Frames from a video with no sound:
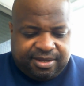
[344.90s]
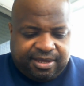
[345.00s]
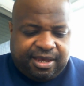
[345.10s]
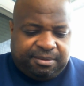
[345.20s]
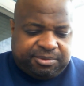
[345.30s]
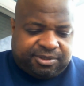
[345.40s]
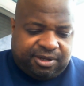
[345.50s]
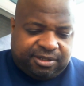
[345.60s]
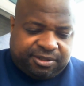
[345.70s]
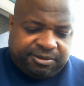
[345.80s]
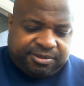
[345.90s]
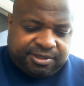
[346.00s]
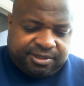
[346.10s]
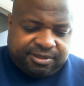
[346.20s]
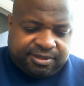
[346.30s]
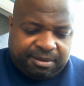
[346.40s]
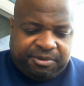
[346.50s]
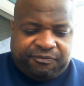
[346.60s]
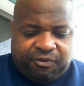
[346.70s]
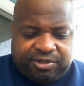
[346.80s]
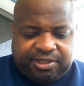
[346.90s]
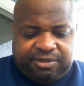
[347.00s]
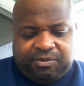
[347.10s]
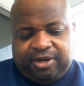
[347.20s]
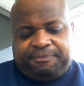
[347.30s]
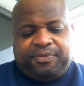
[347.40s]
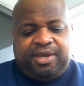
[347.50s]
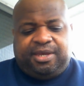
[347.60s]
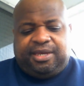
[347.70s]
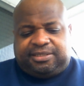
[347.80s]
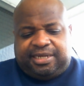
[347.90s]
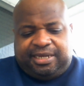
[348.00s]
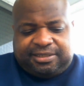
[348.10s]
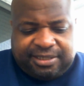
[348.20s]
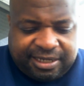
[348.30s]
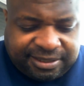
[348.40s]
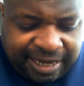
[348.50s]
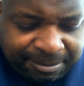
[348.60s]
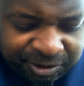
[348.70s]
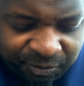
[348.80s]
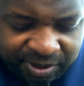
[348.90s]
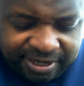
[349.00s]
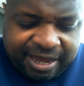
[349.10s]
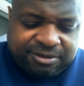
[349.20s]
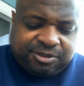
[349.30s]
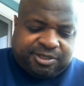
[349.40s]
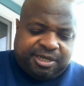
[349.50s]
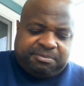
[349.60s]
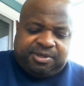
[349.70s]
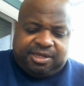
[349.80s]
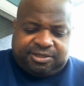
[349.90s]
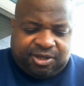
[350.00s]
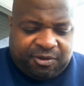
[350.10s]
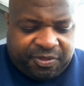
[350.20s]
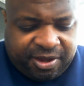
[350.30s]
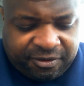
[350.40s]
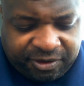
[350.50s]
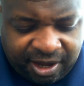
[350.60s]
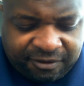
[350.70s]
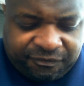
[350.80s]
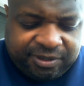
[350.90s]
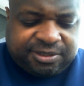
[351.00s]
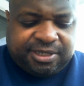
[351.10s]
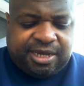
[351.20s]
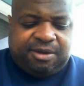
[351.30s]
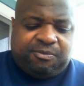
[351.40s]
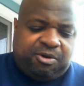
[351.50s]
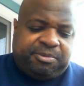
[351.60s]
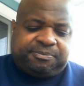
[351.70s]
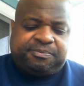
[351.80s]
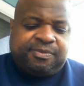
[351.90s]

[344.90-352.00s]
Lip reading: Yeah, I'm gonna start at 13. I mean 14:1. It says, now Samson went down to Timnah and saw there a young Philistine woman.